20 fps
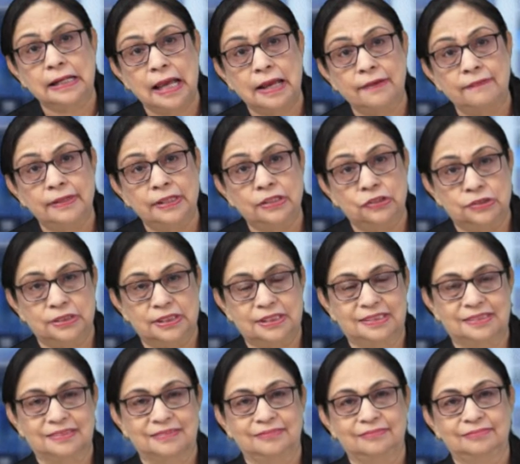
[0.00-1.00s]

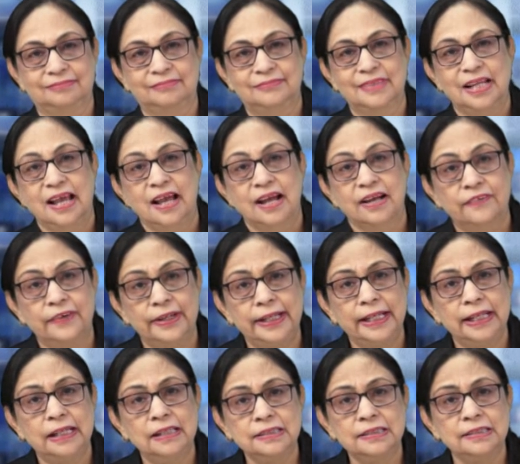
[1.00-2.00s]
livelihoods.
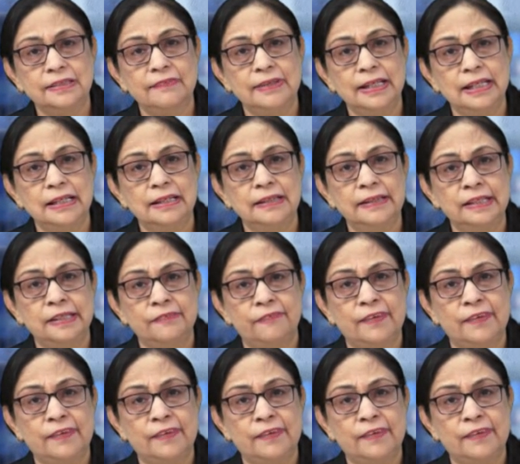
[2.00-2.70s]
Critical civilian